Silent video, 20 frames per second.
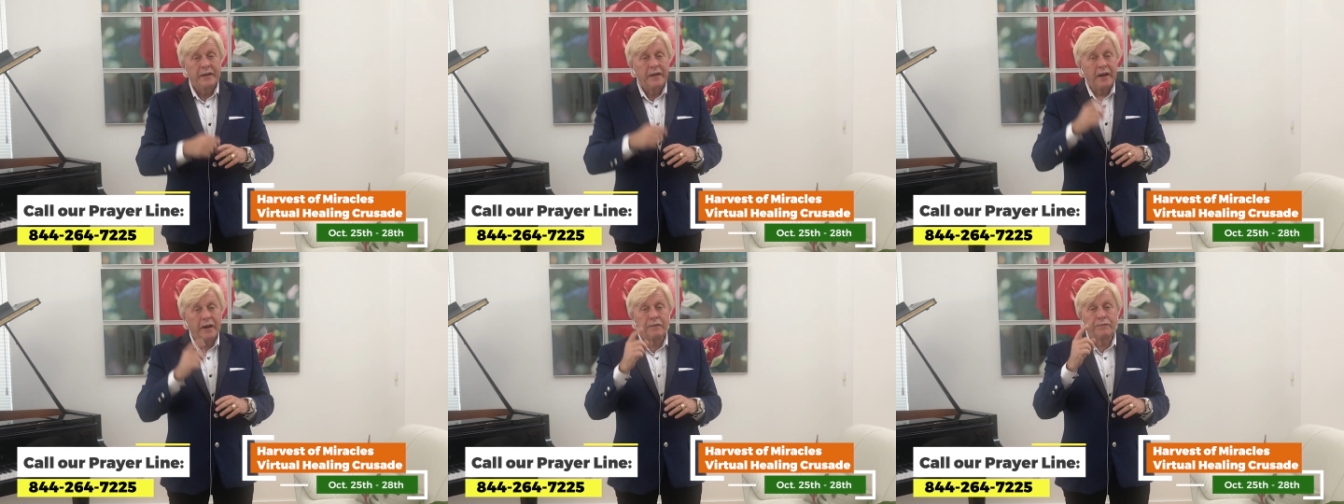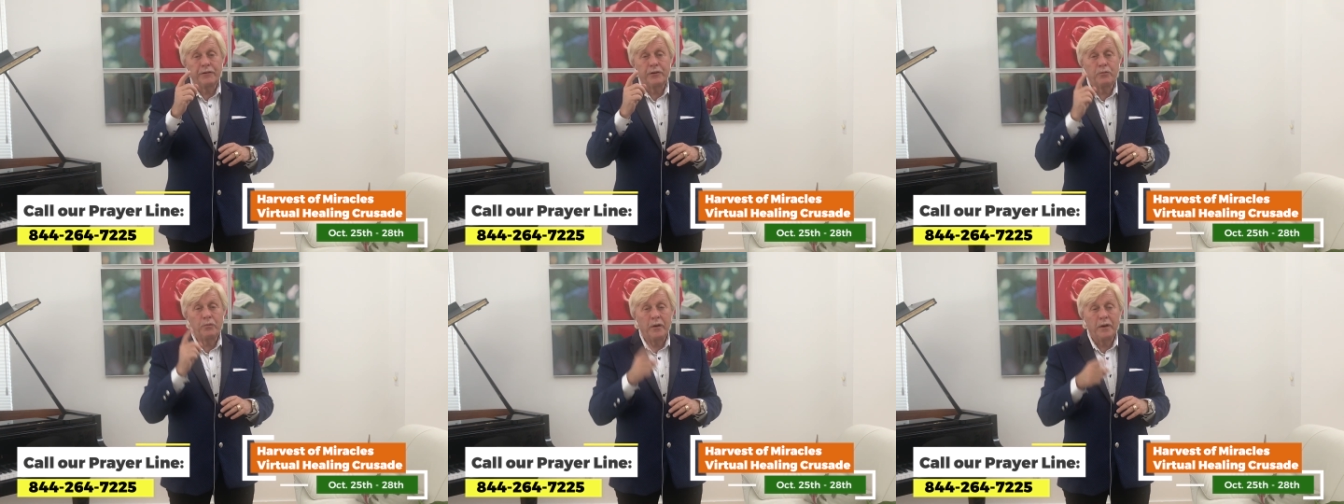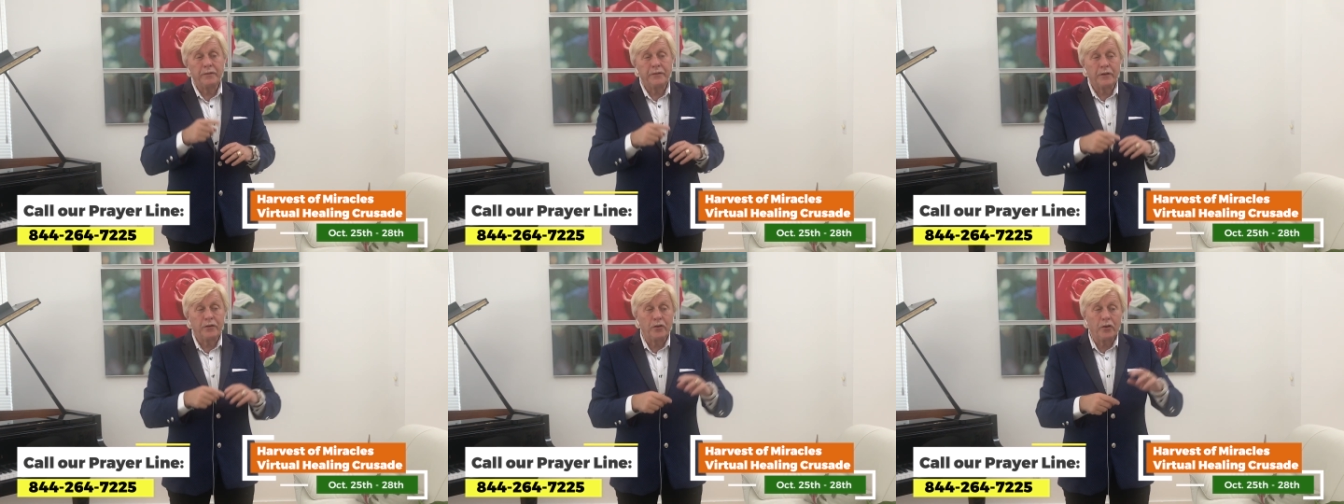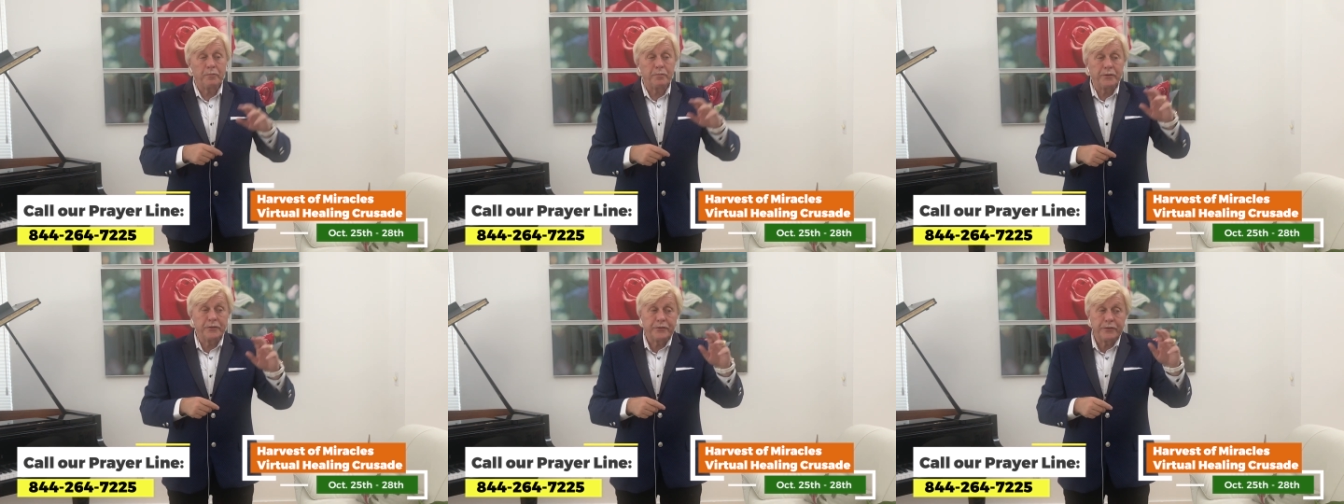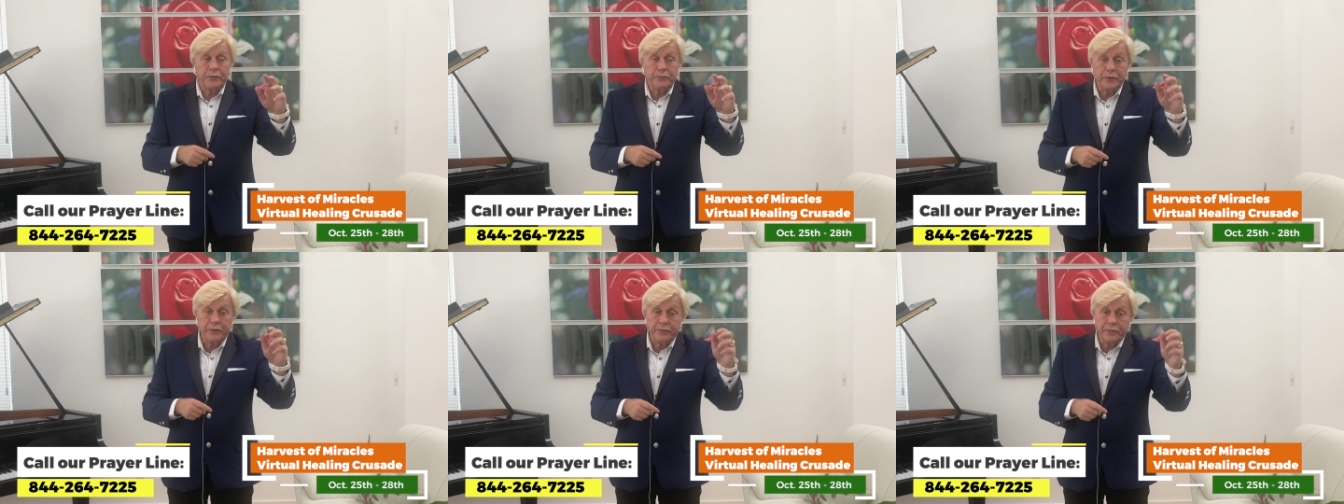Everyone that opens
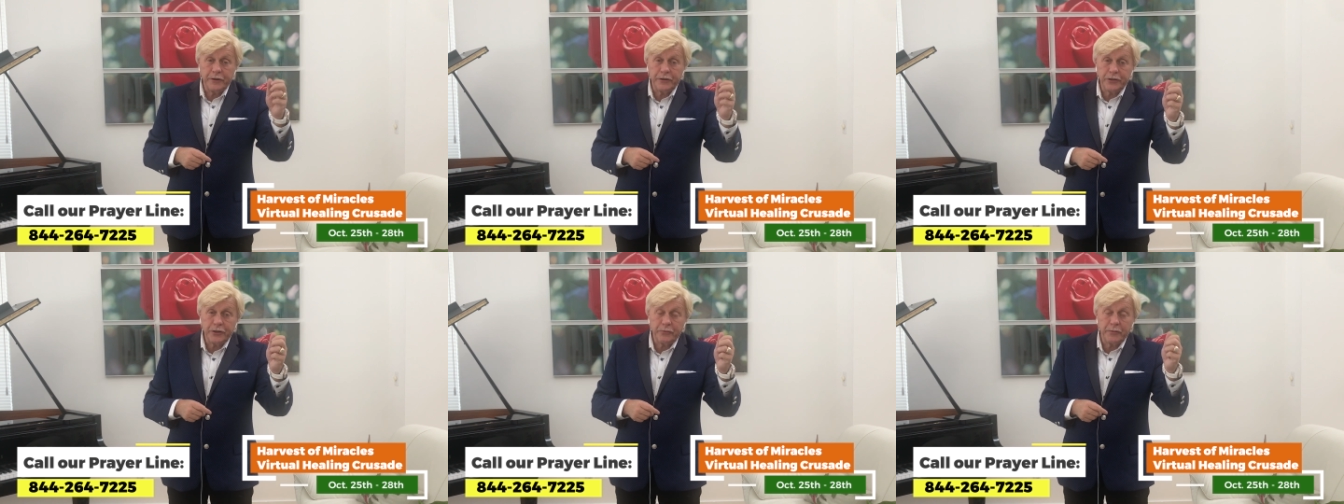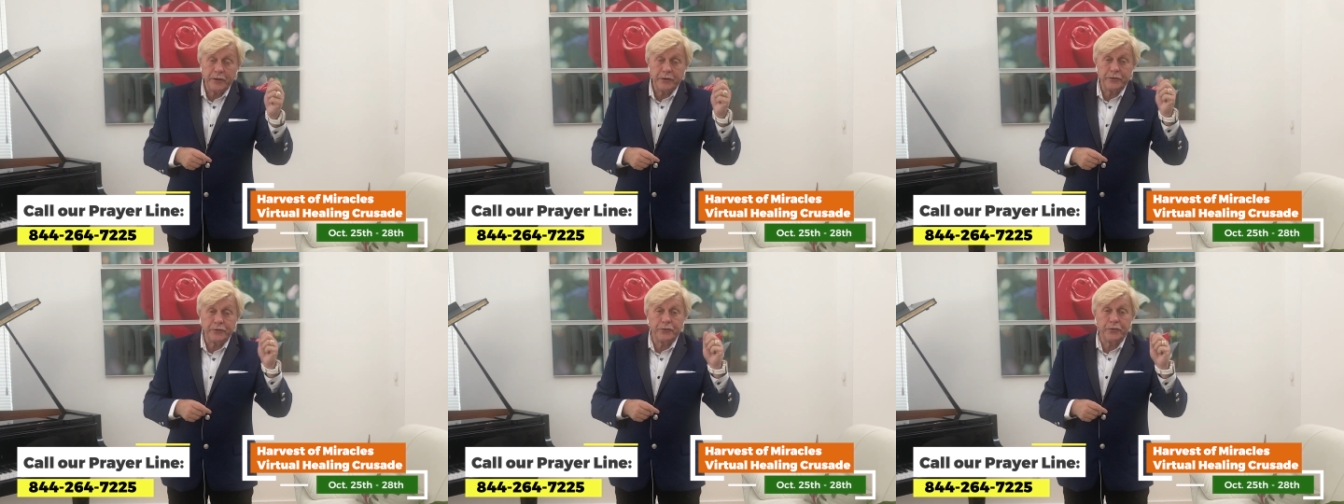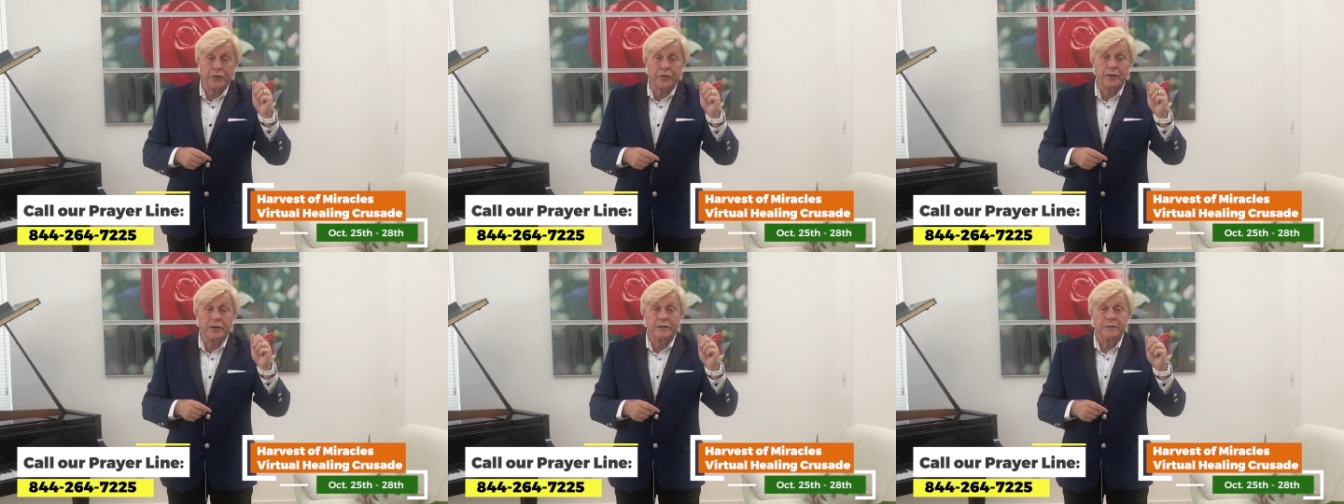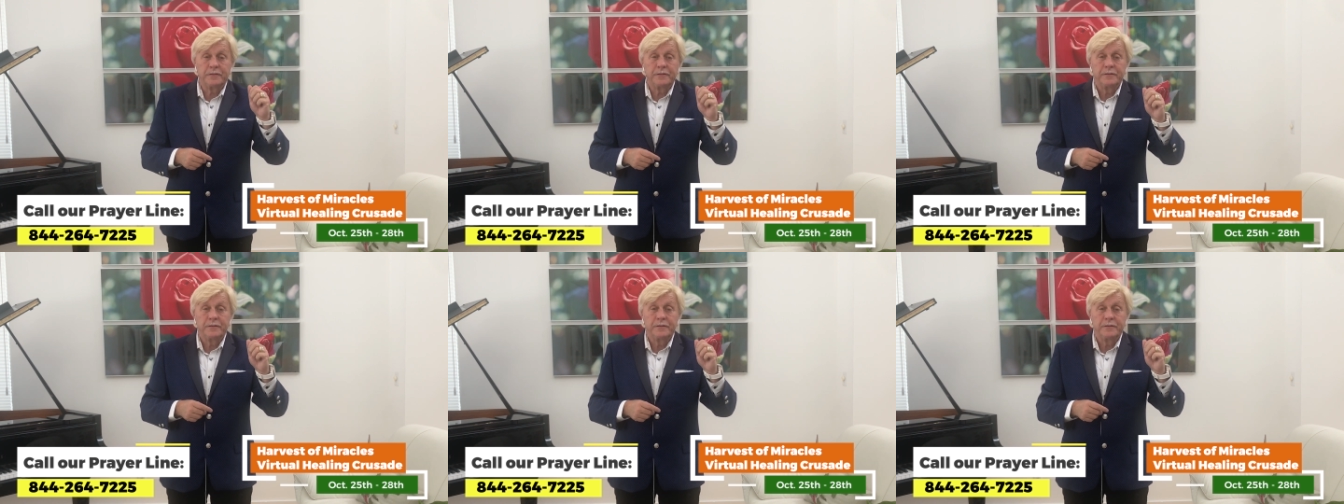the refrigerator door,